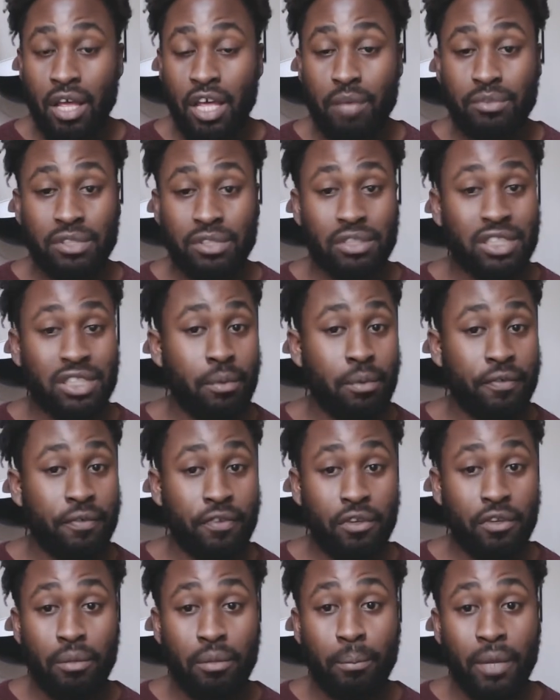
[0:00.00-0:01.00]
So some of
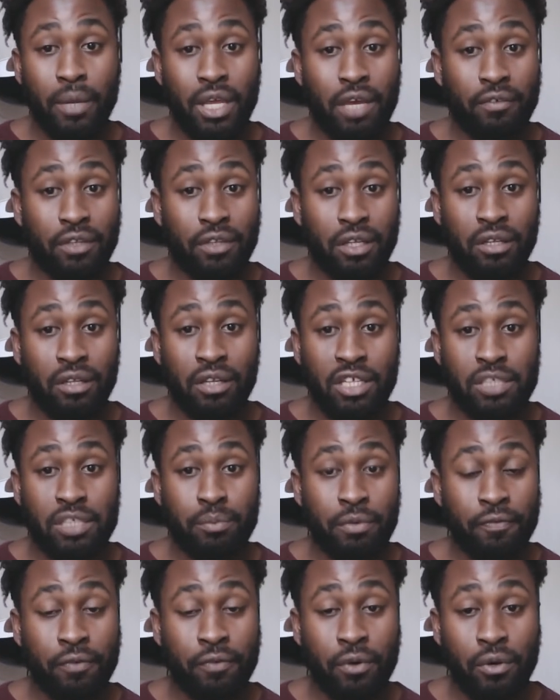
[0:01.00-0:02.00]
you may have done this
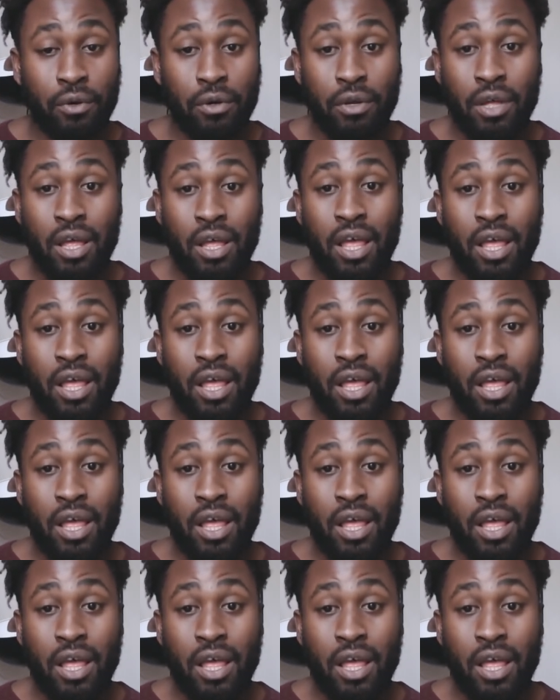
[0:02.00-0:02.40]
before,